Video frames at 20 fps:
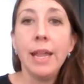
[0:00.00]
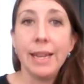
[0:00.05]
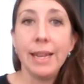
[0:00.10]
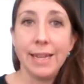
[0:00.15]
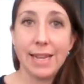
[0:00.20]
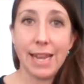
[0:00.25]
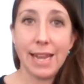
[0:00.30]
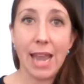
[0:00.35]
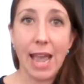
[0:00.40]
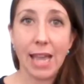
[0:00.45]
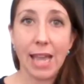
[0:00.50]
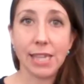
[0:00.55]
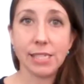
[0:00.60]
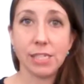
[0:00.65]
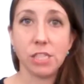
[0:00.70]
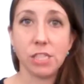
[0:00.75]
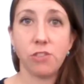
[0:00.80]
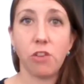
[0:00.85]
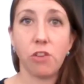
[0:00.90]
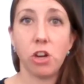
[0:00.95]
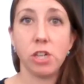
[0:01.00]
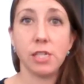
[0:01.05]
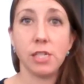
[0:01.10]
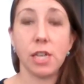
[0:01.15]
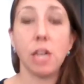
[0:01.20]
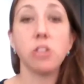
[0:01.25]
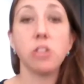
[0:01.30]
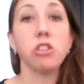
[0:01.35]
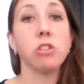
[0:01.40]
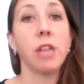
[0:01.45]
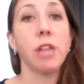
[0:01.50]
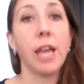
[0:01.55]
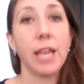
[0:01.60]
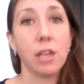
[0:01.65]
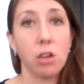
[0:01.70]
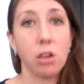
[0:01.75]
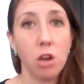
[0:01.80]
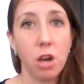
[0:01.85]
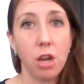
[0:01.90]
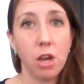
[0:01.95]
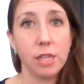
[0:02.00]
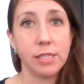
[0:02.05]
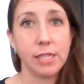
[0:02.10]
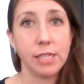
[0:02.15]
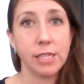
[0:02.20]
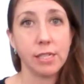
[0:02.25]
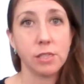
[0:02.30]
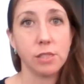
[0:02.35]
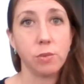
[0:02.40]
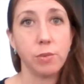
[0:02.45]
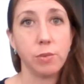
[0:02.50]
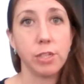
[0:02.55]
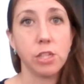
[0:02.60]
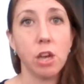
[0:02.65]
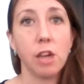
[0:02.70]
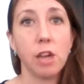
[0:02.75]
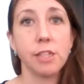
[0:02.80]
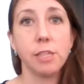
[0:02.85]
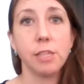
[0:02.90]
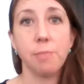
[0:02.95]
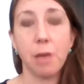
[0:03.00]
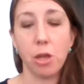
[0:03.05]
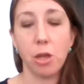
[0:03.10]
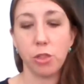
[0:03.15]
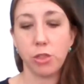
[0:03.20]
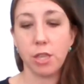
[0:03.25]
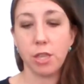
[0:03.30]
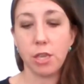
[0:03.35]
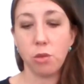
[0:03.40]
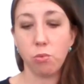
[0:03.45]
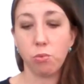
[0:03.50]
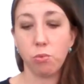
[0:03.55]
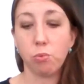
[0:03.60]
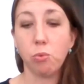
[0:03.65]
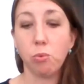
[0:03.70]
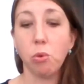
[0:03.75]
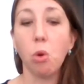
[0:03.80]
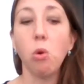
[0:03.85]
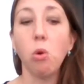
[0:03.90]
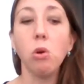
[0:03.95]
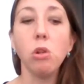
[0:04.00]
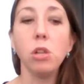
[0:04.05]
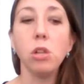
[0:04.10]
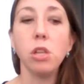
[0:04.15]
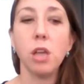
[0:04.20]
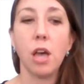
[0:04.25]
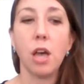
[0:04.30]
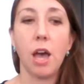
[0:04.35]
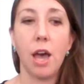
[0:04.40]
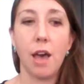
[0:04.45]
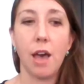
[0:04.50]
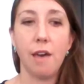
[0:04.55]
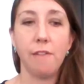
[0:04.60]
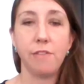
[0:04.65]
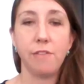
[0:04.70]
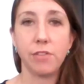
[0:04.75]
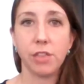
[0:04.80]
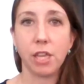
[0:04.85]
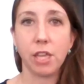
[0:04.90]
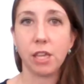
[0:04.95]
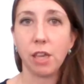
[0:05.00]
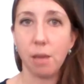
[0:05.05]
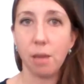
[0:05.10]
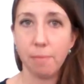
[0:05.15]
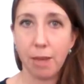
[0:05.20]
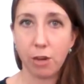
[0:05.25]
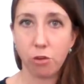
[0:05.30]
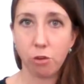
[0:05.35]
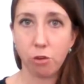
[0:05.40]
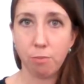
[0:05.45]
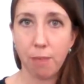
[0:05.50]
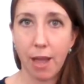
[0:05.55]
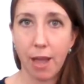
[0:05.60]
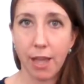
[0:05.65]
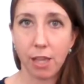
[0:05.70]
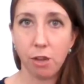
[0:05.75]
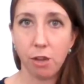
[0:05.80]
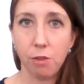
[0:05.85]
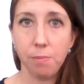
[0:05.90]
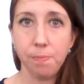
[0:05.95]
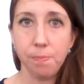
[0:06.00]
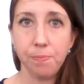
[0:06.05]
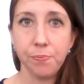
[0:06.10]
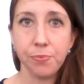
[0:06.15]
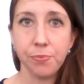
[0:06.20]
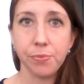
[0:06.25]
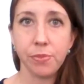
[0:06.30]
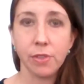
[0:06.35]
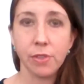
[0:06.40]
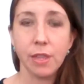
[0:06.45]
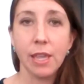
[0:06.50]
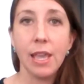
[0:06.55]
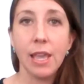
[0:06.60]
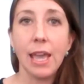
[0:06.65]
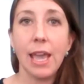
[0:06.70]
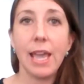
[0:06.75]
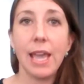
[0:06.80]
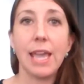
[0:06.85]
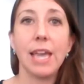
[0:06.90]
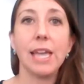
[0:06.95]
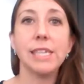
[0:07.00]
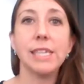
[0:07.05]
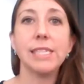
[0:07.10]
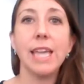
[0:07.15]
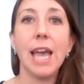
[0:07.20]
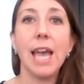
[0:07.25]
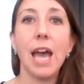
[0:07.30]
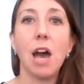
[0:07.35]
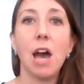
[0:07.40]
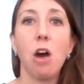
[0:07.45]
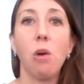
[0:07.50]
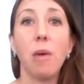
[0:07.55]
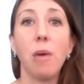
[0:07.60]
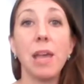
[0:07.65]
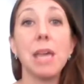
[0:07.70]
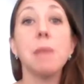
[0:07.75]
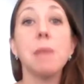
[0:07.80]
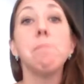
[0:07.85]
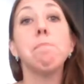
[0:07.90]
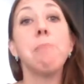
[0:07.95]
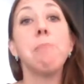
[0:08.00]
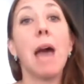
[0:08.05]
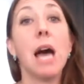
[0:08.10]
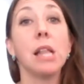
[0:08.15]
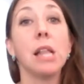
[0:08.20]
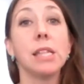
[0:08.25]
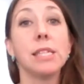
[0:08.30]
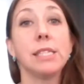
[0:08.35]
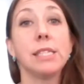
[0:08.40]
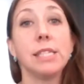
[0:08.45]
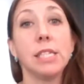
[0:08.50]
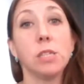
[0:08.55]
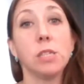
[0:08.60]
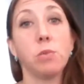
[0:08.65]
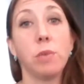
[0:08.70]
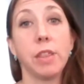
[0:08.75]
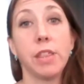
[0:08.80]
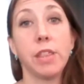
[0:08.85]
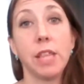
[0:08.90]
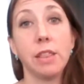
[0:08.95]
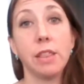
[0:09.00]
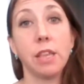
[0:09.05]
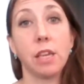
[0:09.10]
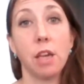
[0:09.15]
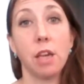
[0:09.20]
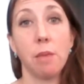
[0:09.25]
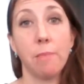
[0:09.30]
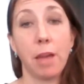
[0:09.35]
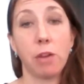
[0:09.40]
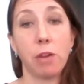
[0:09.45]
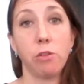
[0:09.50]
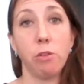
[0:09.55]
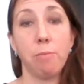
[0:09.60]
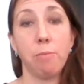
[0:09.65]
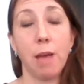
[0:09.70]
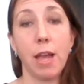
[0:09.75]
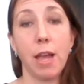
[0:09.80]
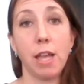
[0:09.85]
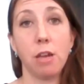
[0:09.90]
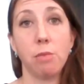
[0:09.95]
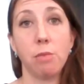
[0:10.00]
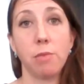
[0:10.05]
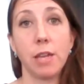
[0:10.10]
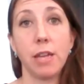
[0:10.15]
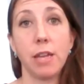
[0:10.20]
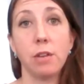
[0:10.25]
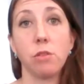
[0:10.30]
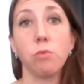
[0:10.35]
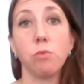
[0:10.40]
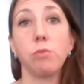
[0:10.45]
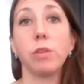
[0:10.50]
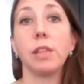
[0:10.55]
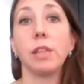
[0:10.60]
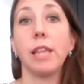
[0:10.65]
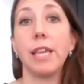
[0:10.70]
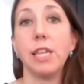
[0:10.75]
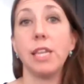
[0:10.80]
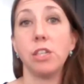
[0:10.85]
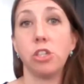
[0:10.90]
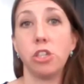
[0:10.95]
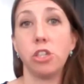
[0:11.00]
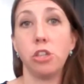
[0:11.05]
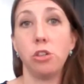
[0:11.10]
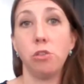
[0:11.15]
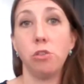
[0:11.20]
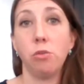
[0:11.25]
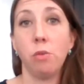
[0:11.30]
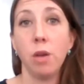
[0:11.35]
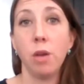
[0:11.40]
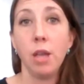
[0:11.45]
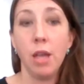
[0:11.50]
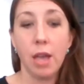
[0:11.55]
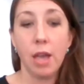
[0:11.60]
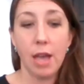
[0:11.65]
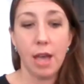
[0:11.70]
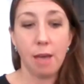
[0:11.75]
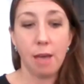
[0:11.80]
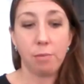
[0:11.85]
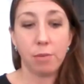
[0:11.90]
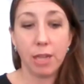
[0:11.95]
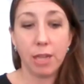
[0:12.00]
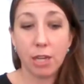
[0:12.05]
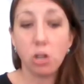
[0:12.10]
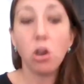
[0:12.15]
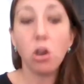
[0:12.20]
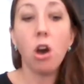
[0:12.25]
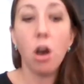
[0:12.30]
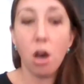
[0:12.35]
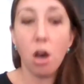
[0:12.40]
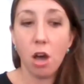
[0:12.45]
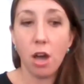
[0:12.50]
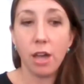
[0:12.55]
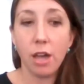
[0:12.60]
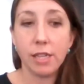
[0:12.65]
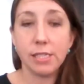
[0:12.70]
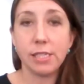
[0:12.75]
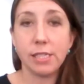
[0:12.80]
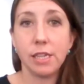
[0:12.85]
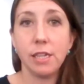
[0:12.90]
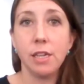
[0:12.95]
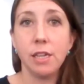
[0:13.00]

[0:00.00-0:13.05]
Next, as far as underlying causes, we talked about the role of the gut microbiome and how imbalances within the gut microbiome can relate to, can cause,